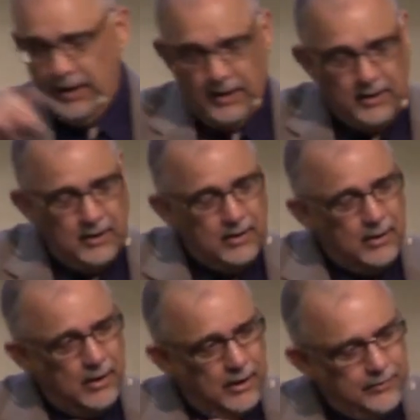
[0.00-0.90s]
in
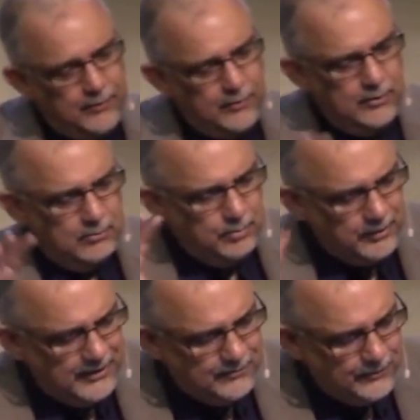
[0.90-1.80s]
other
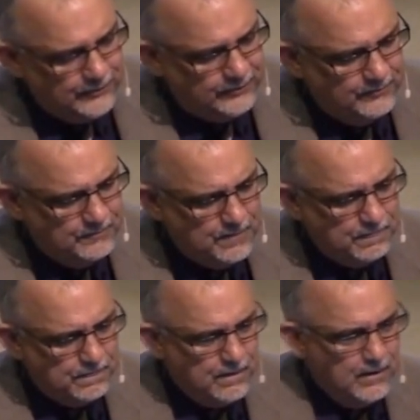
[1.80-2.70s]
believers,
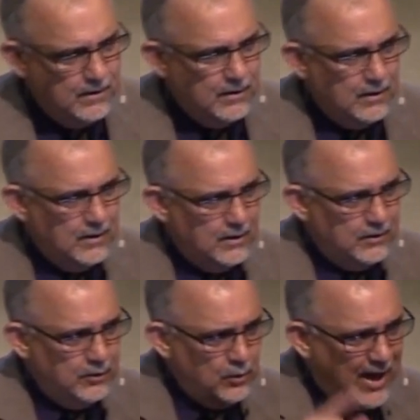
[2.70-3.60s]

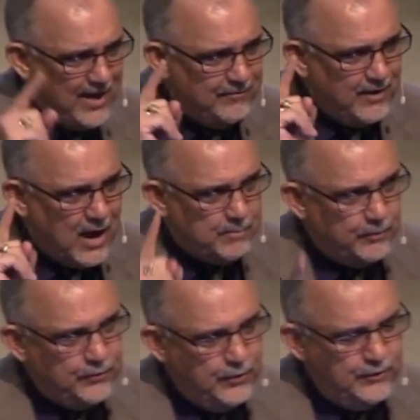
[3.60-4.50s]
you have the
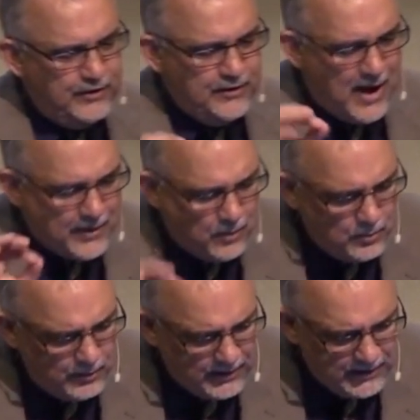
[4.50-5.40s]
opportunity not
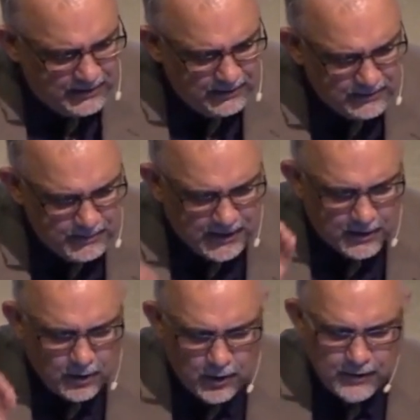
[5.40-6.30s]
only to be
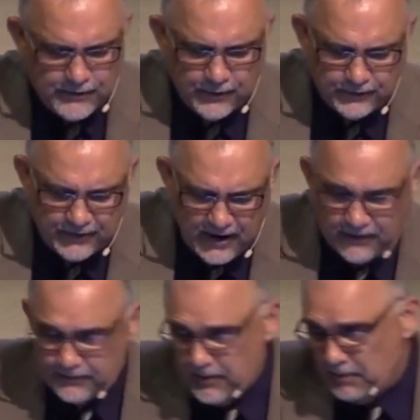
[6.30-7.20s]
encouraged
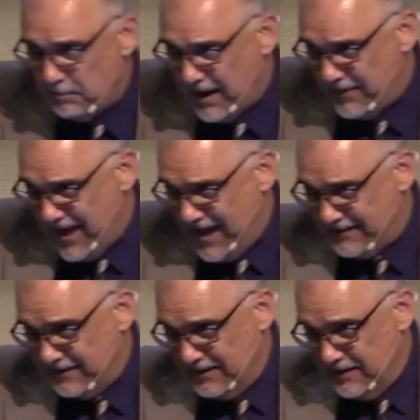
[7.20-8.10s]
yourself by that,
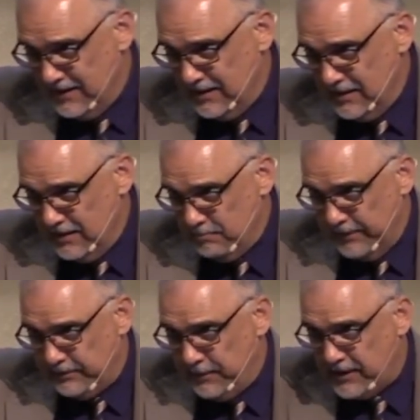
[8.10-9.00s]

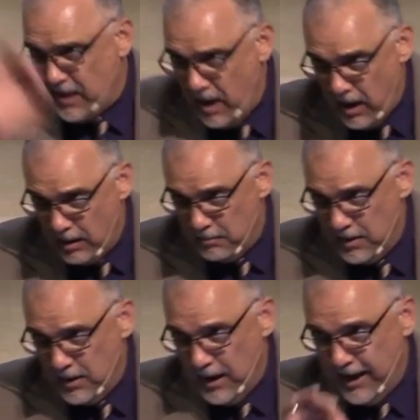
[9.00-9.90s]
but to become
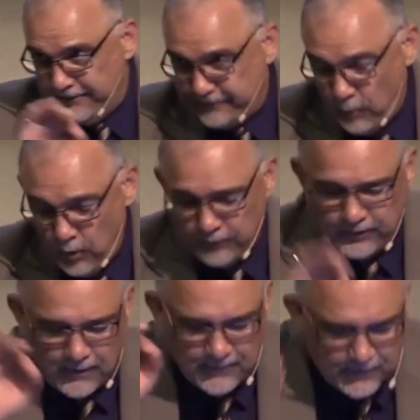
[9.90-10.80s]
a source
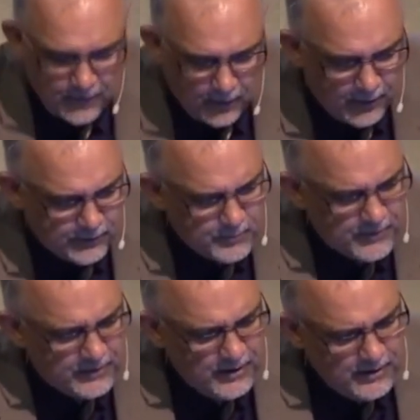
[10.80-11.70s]
of encouragement